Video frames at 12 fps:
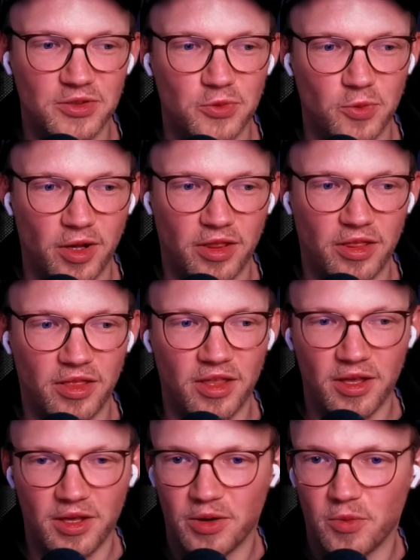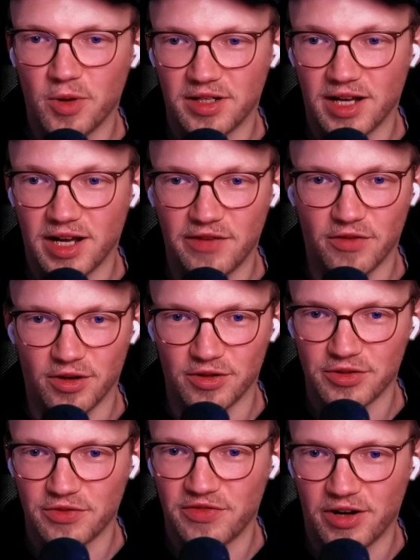with what I've
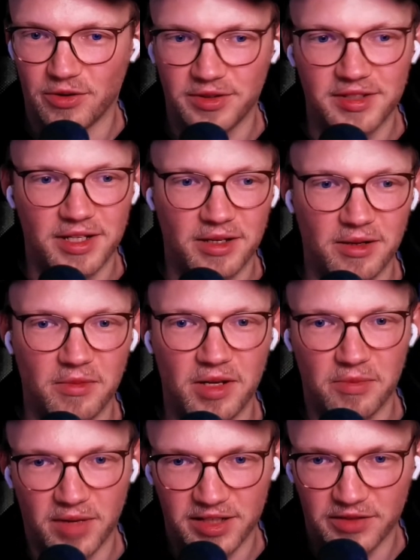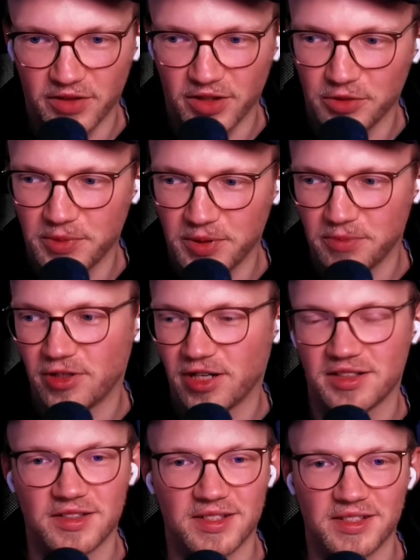also found in my development
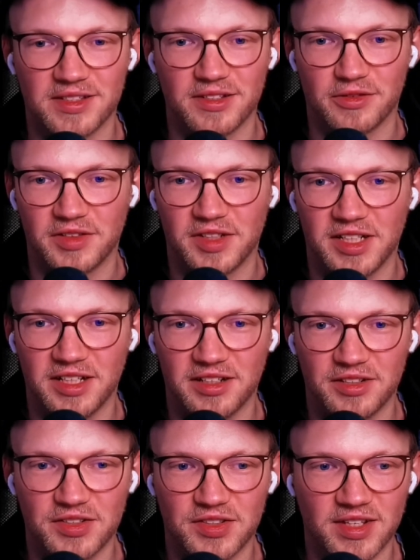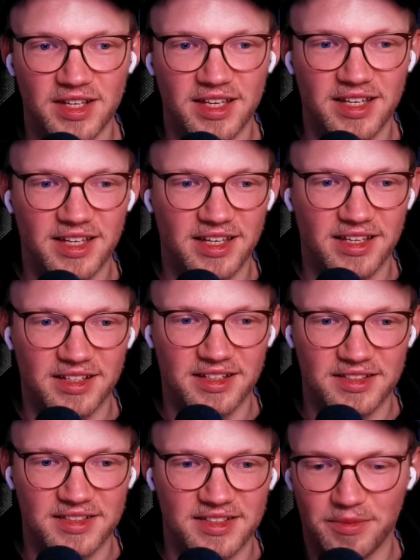practices over the years,
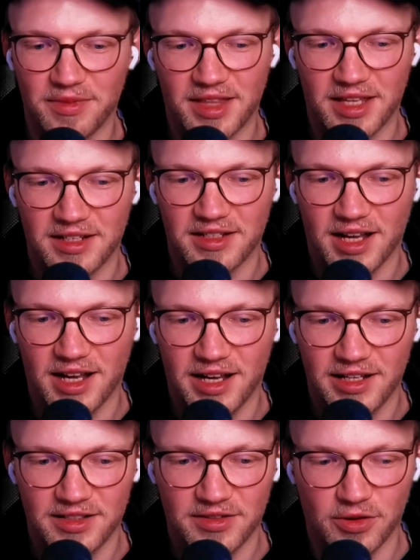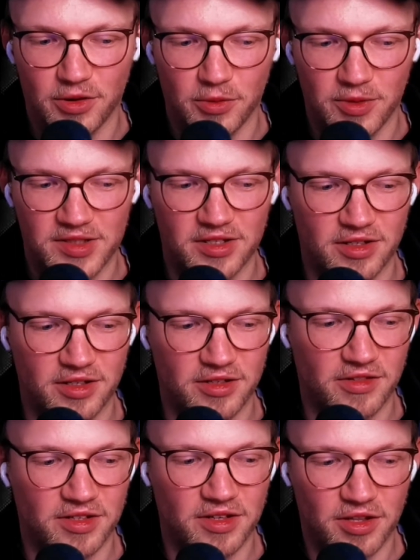is that I always
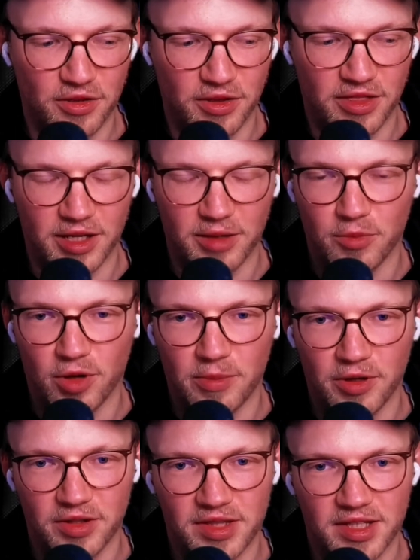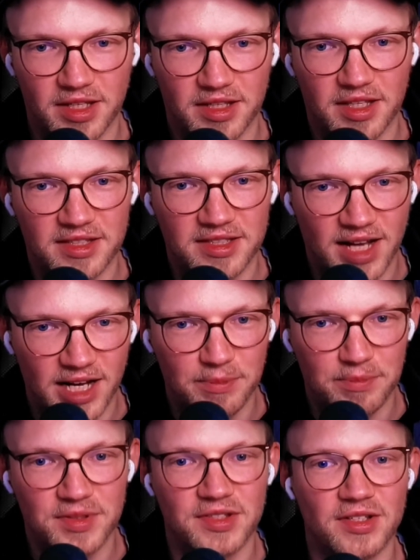started to think more about the
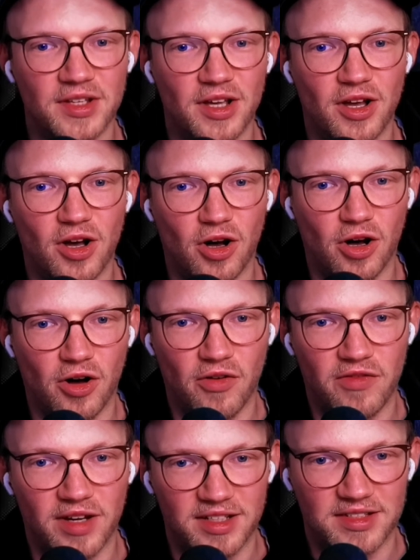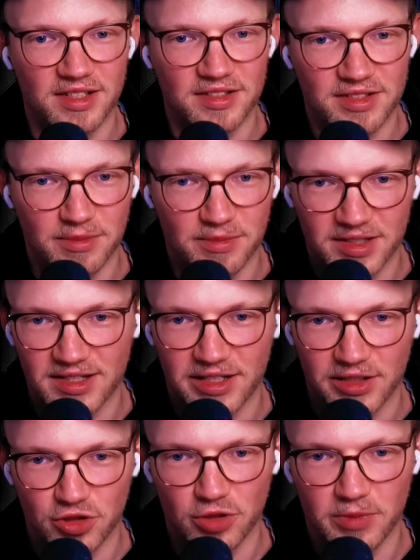types of a system. This is
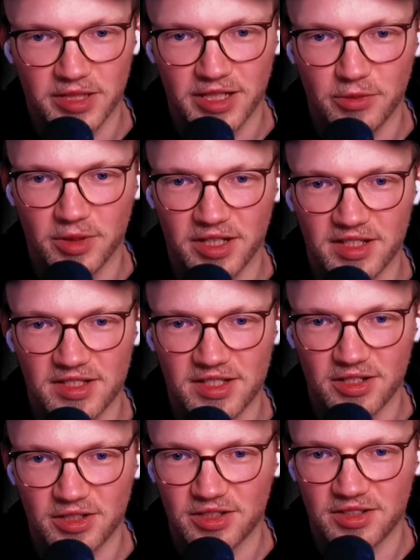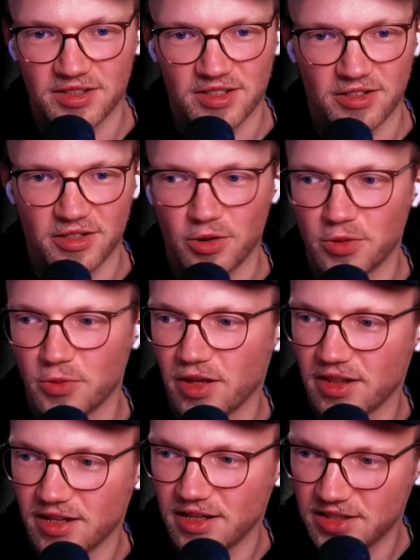like typically what I start out
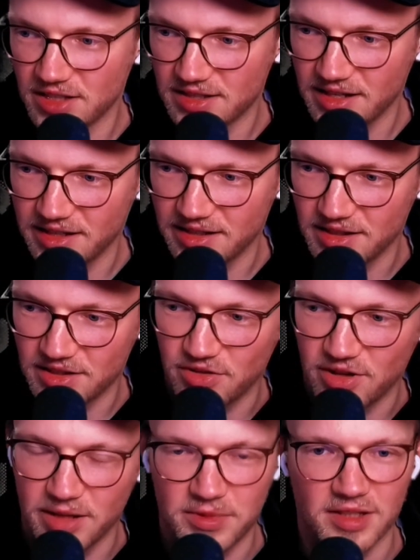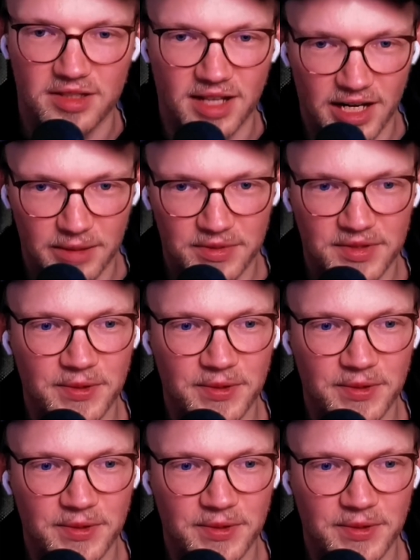with. I just like describe the types.